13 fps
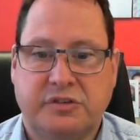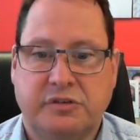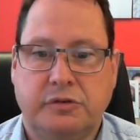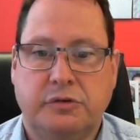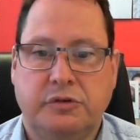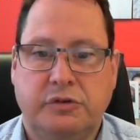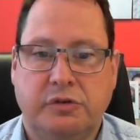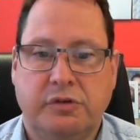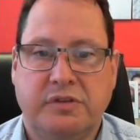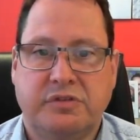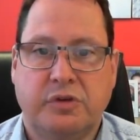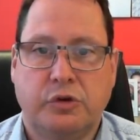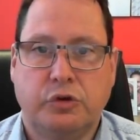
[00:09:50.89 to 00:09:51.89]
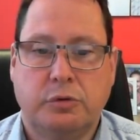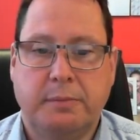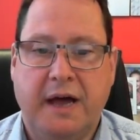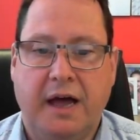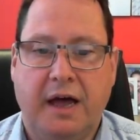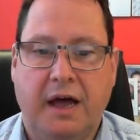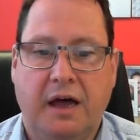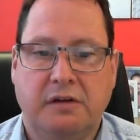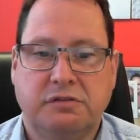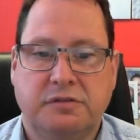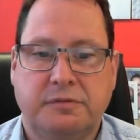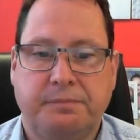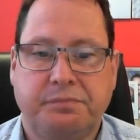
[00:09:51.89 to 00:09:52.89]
to do this on your behalf.